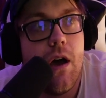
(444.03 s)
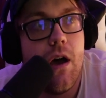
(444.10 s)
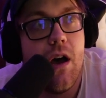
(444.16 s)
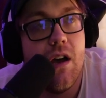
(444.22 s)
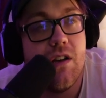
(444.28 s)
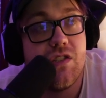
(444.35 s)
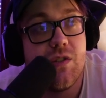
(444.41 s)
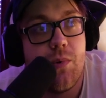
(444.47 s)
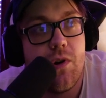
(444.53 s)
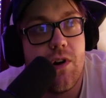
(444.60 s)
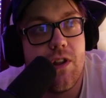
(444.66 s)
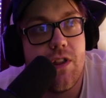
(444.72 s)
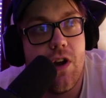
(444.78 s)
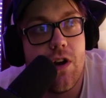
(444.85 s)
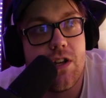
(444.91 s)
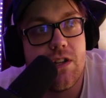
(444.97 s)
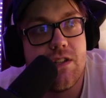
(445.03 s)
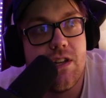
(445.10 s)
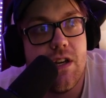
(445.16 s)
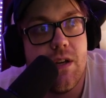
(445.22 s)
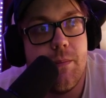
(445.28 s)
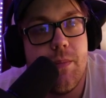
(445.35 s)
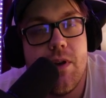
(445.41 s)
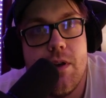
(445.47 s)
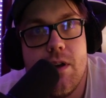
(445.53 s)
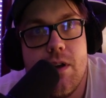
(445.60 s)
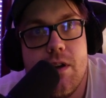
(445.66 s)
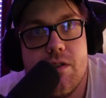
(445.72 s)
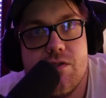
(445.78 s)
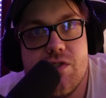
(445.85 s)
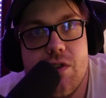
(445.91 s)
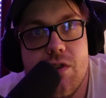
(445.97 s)
supporting the archetype.
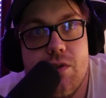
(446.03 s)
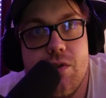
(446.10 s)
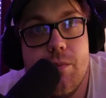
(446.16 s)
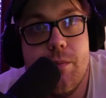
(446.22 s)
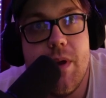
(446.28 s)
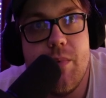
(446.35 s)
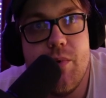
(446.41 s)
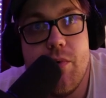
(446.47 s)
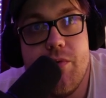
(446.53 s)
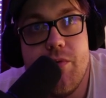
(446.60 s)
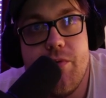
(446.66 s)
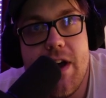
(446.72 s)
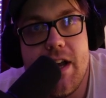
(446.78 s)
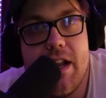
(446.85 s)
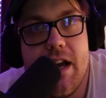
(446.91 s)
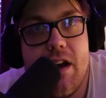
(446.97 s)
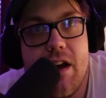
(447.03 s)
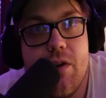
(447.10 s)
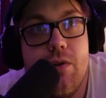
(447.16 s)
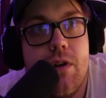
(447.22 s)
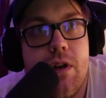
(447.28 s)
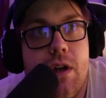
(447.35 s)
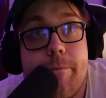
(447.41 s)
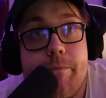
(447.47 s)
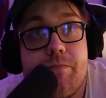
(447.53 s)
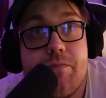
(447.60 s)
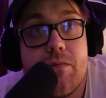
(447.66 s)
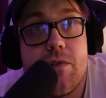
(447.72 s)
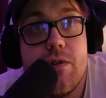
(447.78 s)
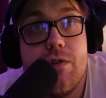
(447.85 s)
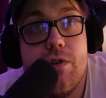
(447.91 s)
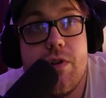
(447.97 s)
So maybe we'll find out.
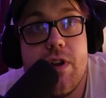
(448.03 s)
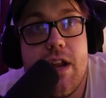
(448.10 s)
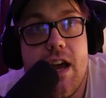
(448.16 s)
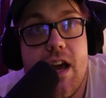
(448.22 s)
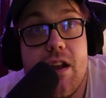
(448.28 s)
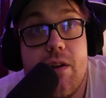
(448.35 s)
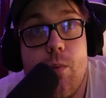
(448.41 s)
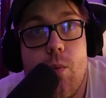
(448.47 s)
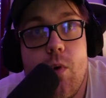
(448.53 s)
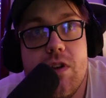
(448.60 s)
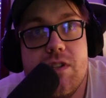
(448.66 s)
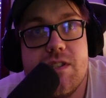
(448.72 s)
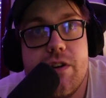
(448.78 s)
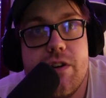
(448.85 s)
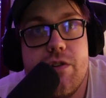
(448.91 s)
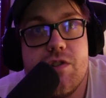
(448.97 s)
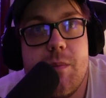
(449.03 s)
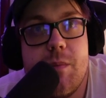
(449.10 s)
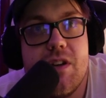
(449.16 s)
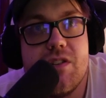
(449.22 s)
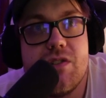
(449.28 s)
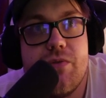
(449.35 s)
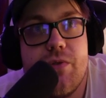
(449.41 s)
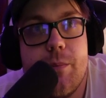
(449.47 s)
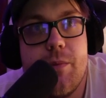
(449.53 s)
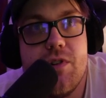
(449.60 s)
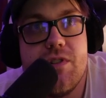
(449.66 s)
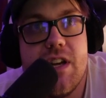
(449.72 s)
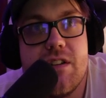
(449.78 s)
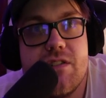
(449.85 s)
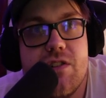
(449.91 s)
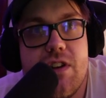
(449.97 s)
You can add one Serios monster from your
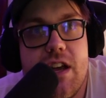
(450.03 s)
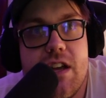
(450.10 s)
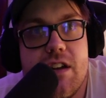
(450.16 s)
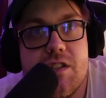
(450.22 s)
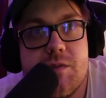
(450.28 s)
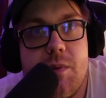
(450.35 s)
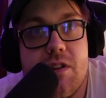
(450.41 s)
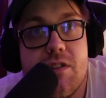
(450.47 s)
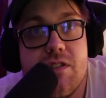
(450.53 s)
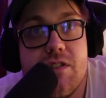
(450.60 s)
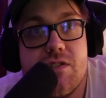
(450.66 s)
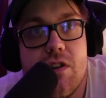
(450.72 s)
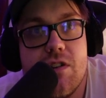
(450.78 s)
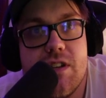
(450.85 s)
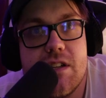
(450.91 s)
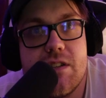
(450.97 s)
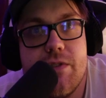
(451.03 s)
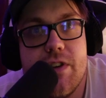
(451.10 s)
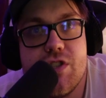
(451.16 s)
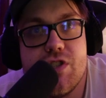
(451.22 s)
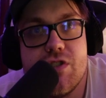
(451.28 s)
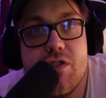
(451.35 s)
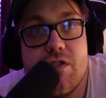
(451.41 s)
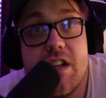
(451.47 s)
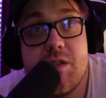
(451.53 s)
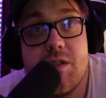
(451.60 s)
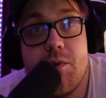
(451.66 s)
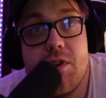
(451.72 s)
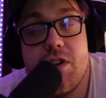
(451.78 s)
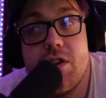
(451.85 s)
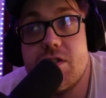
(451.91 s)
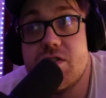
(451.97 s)
deck to your hand as part of this card's activation. So that's
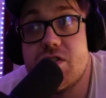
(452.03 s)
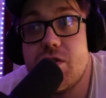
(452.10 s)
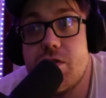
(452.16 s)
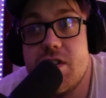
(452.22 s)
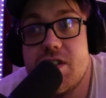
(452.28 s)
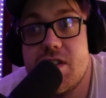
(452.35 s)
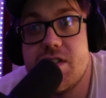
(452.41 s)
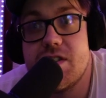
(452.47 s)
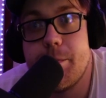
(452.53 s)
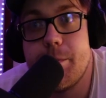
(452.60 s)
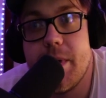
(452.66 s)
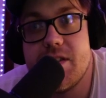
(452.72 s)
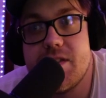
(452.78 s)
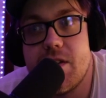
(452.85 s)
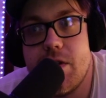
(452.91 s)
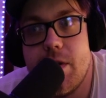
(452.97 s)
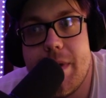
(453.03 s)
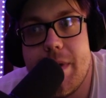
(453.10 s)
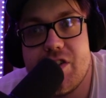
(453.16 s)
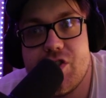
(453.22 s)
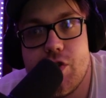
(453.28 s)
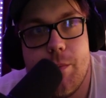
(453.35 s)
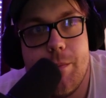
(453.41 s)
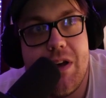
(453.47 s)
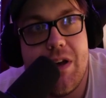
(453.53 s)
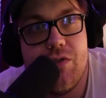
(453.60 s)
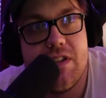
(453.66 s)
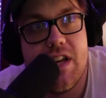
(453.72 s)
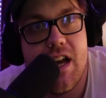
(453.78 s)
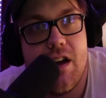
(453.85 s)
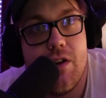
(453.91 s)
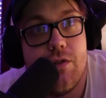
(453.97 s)
pretty good. So this is basically a magical
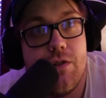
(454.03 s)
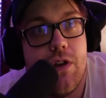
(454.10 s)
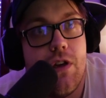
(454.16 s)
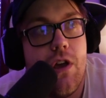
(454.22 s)
meltdown